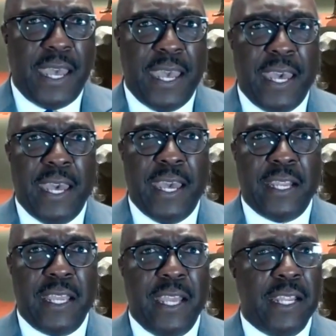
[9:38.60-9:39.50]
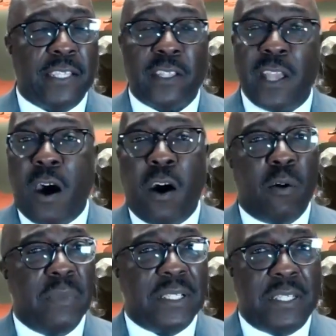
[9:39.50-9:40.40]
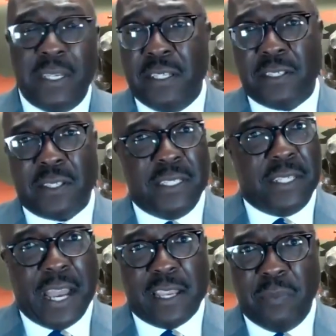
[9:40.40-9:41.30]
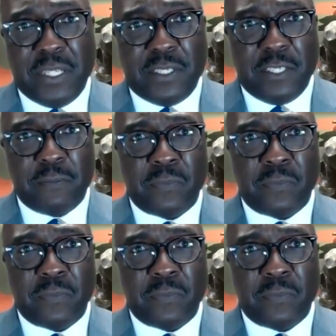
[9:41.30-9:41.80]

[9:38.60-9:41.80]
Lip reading: And it is all meticulously documented.